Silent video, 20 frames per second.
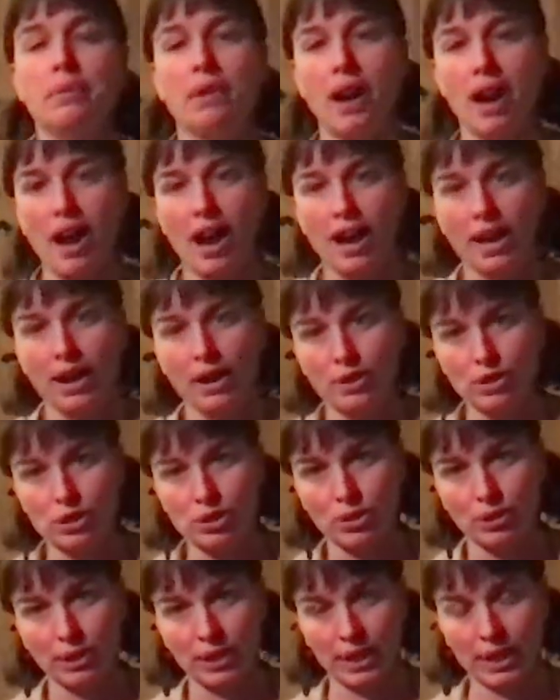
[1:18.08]
I also
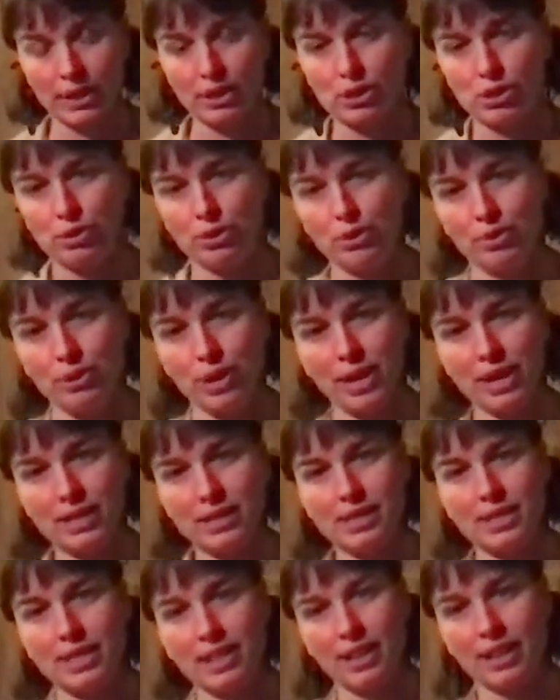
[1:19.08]
like to, you can't
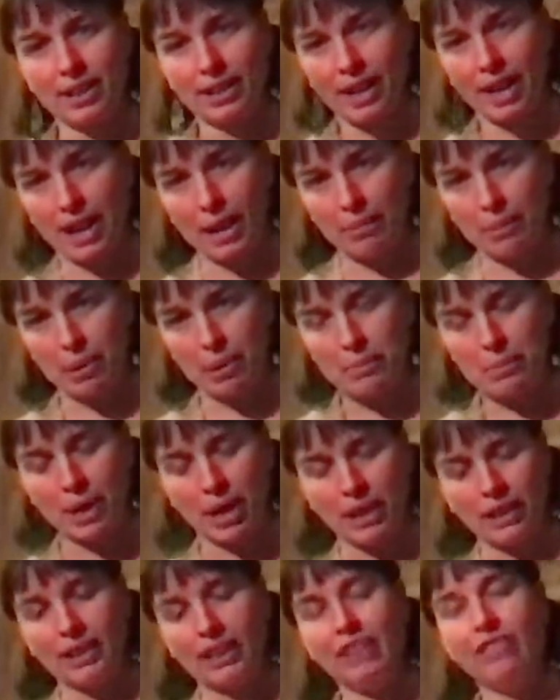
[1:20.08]
see it on camera, but I
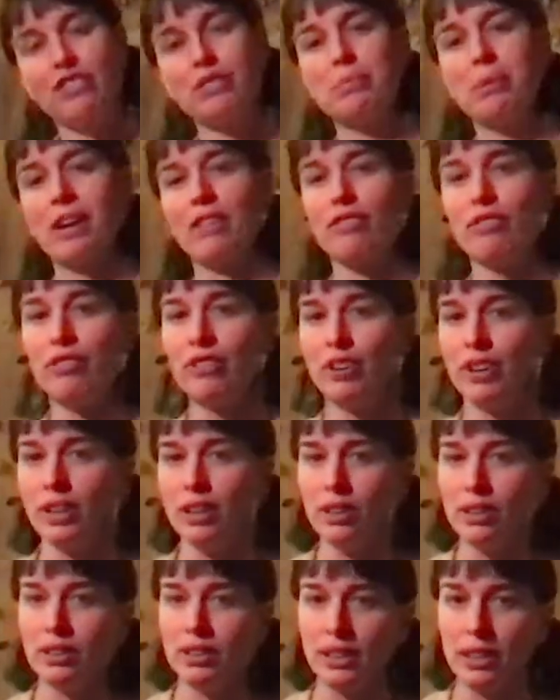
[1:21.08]
lift my foot
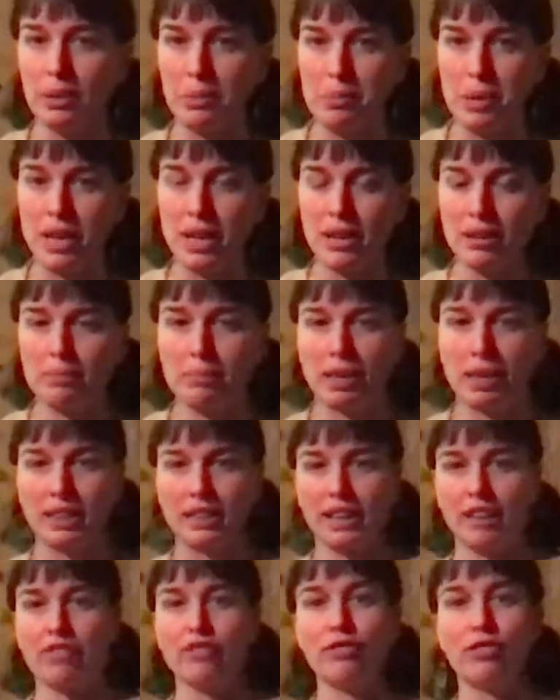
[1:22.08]
a little bit, my
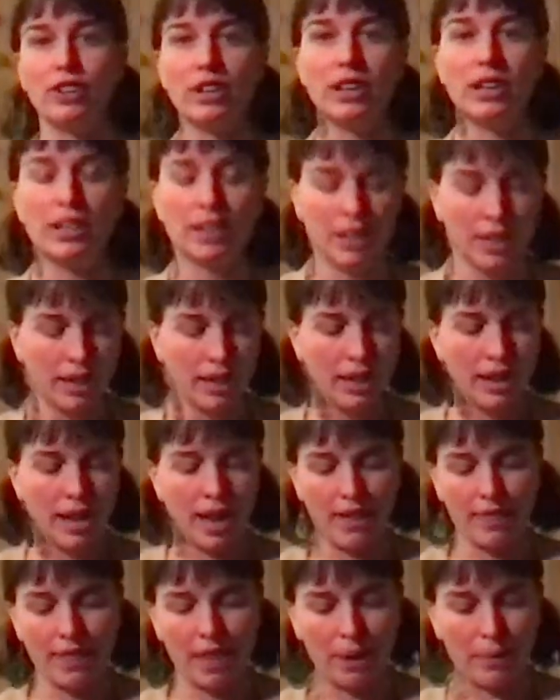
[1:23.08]
left foot,
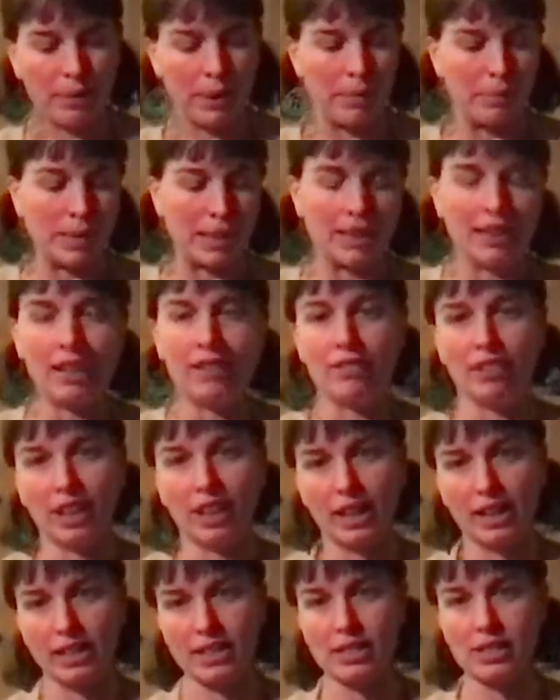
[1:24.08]
and that way my left
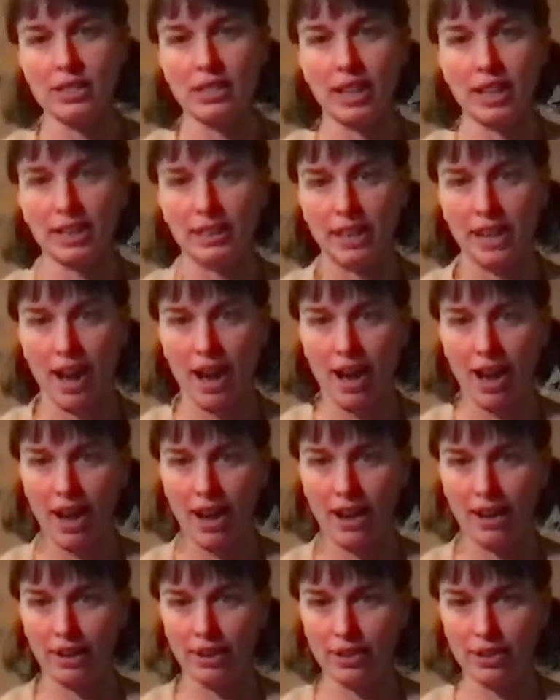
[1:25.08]
leg is slightly
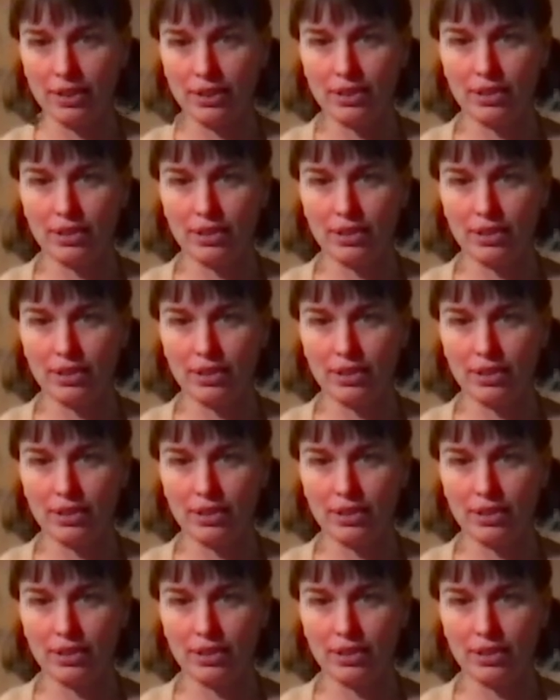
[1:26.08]
higher,